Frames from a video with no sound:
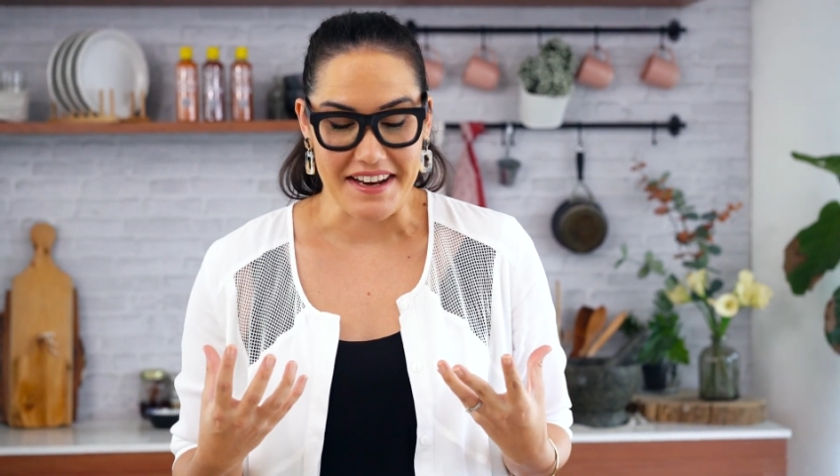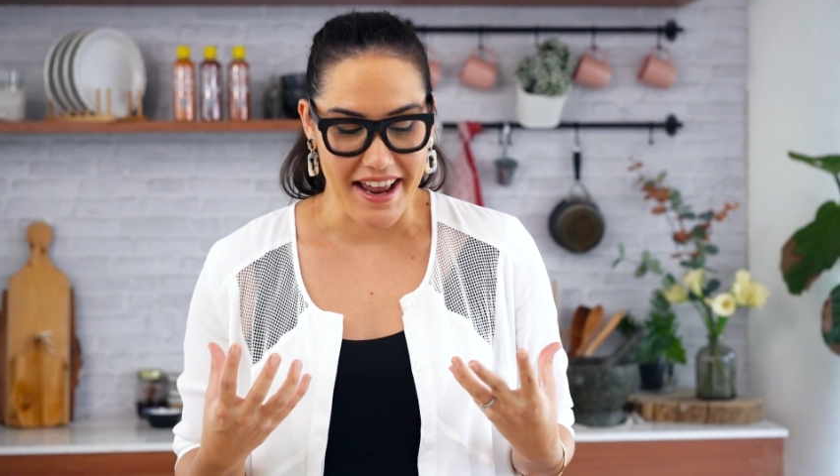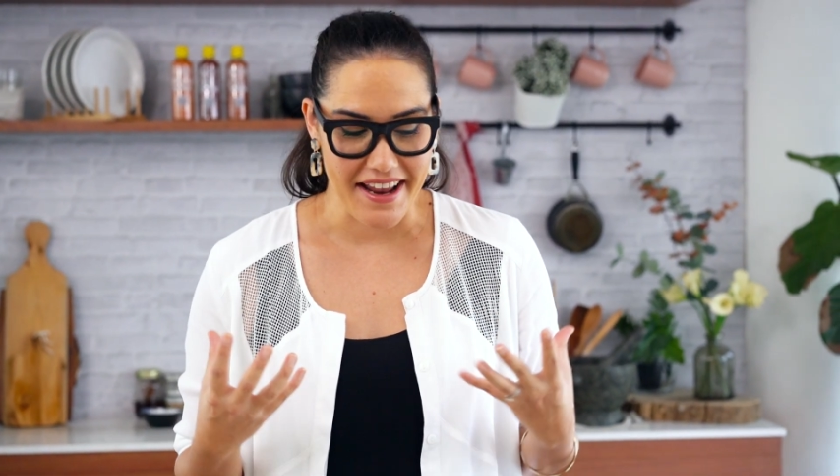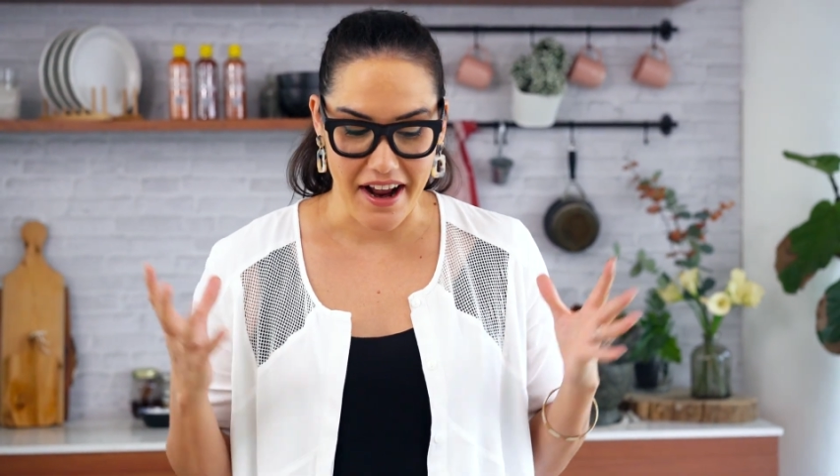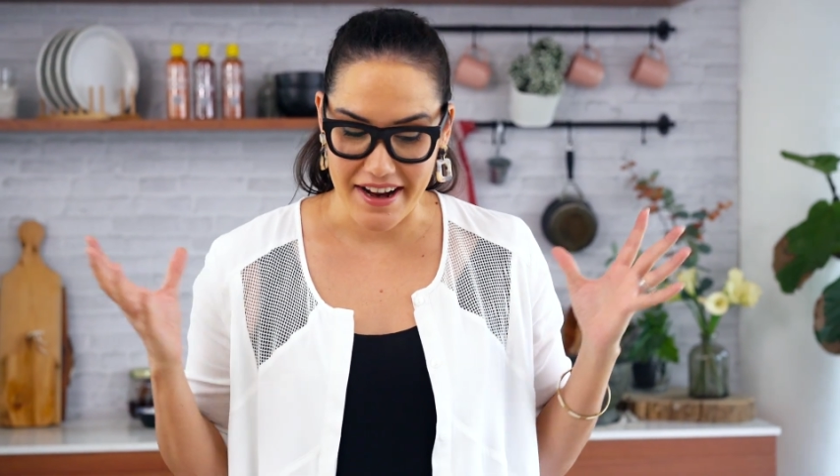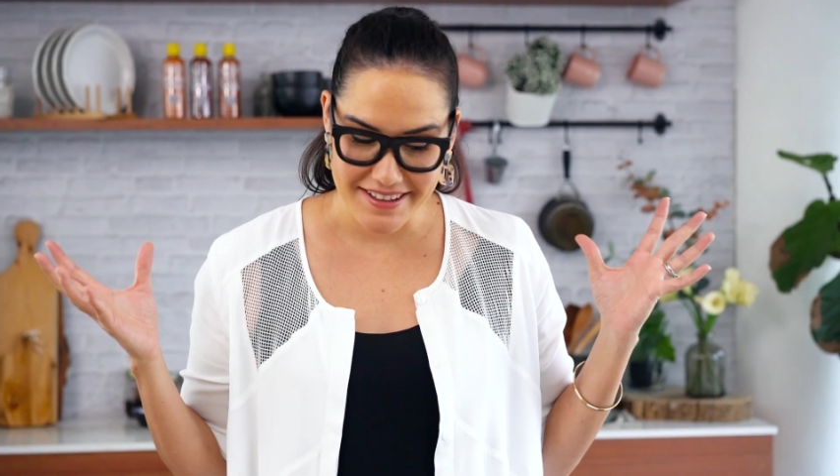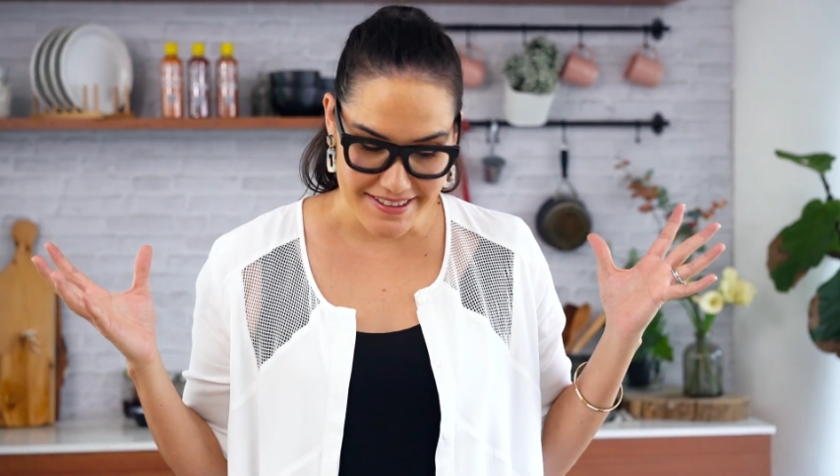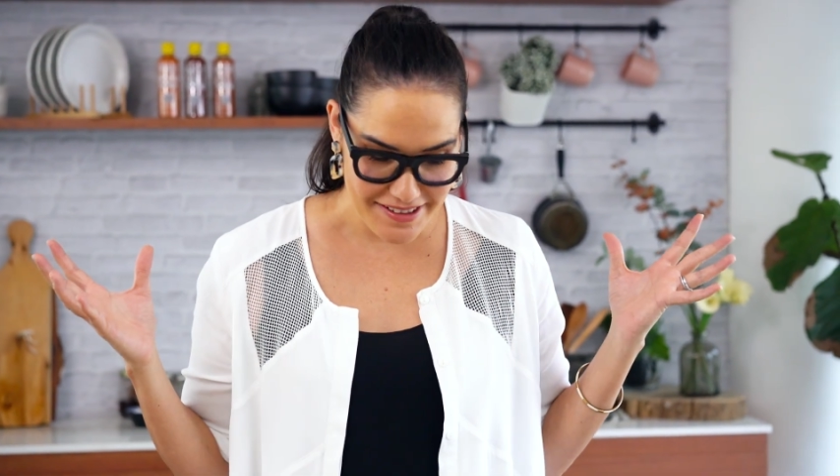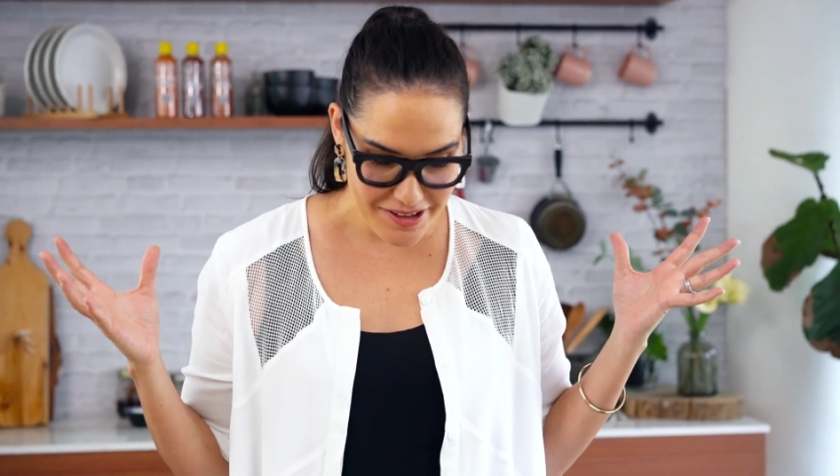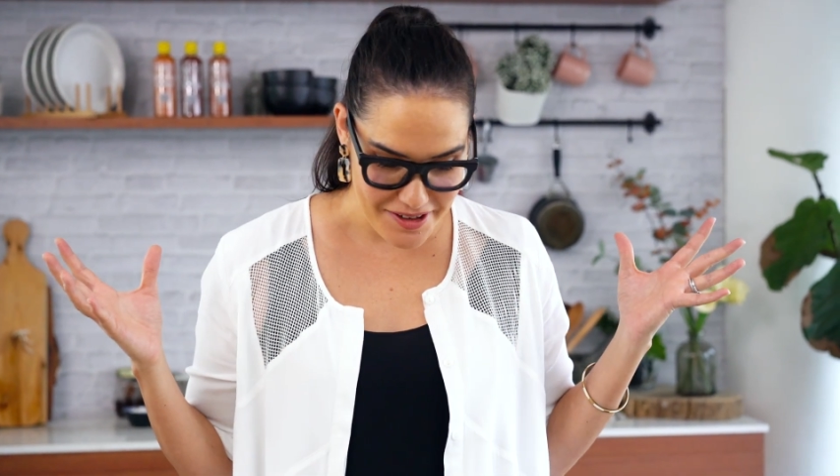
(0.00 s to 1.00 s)
and I can
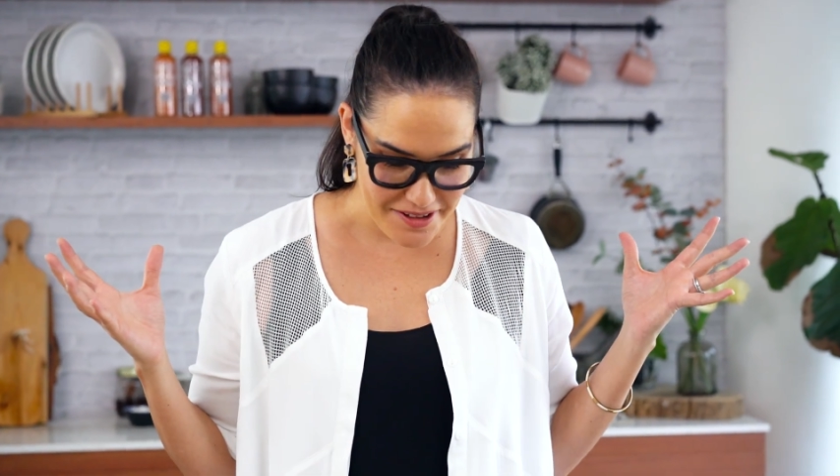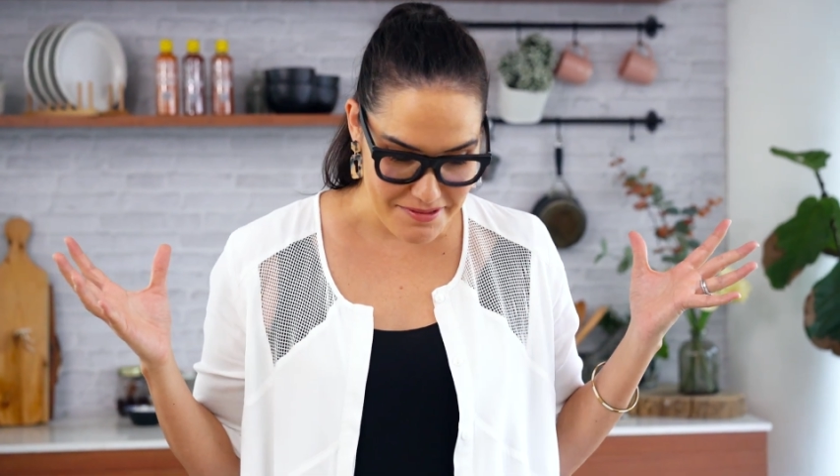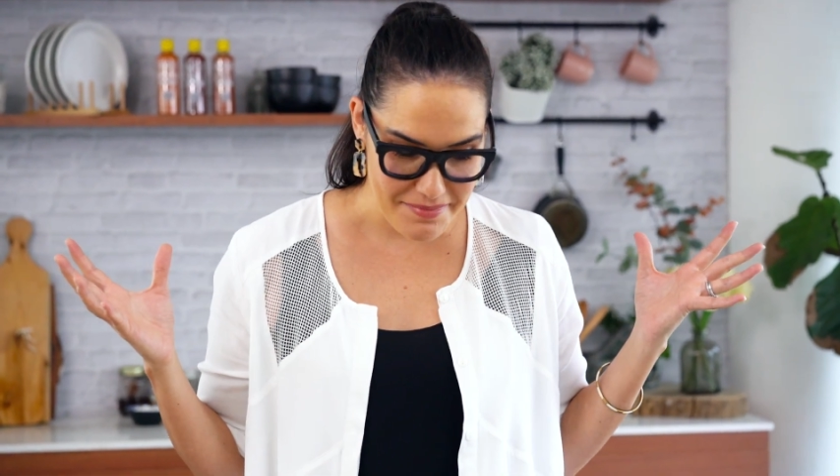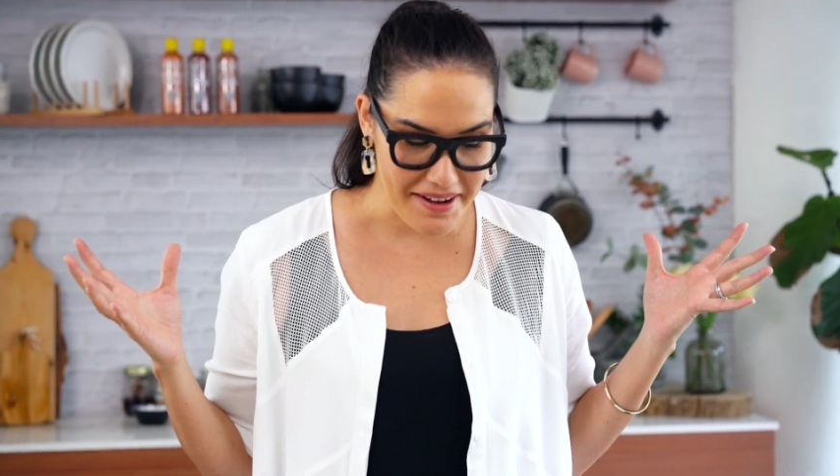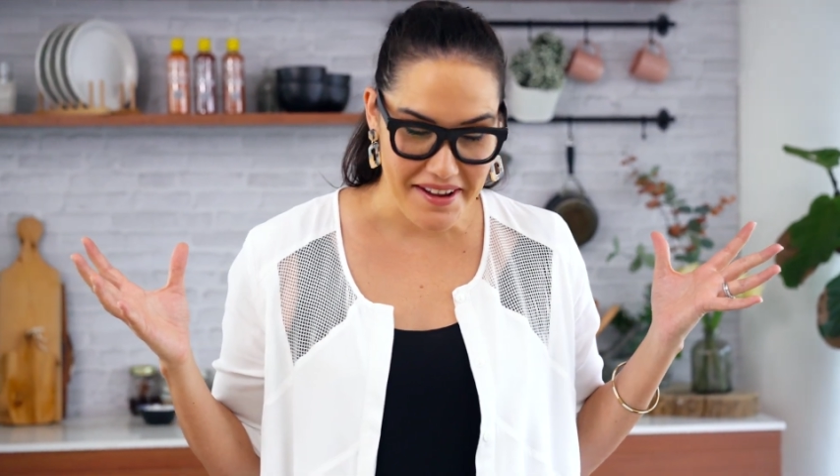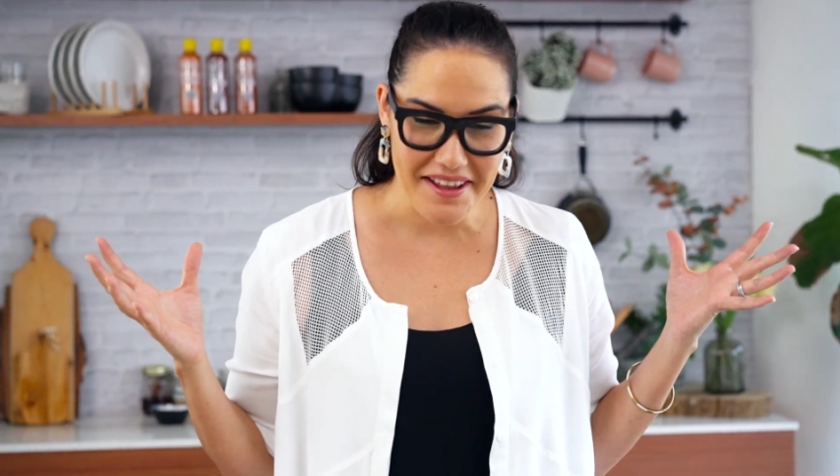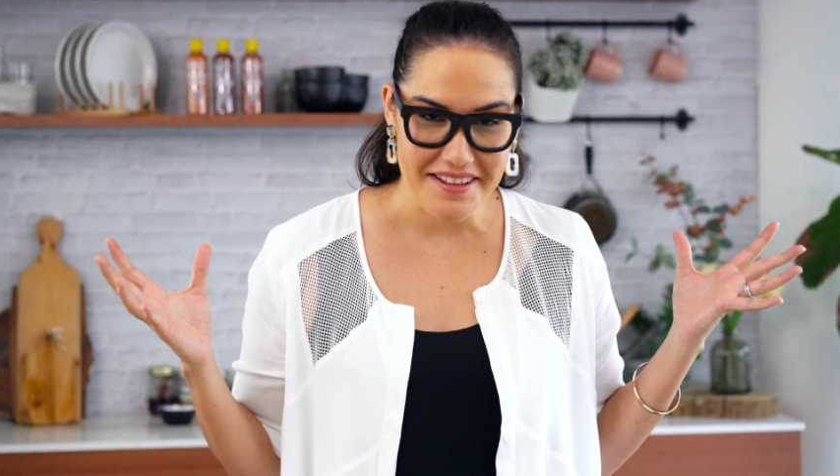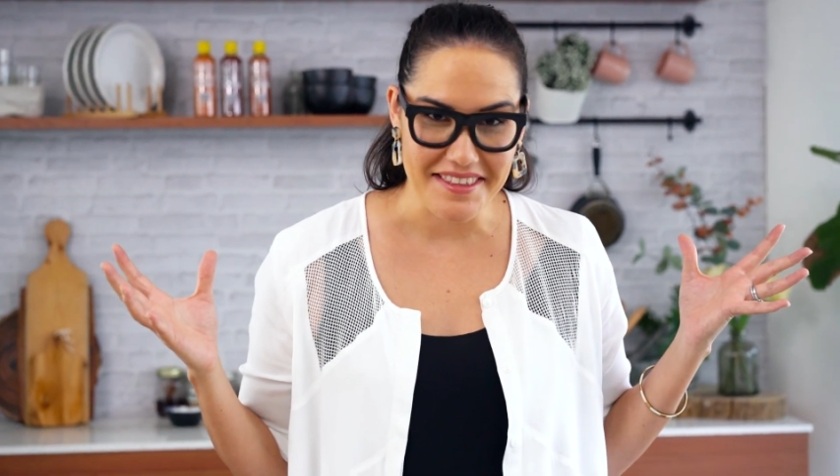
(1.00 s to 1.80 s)
think of nothing better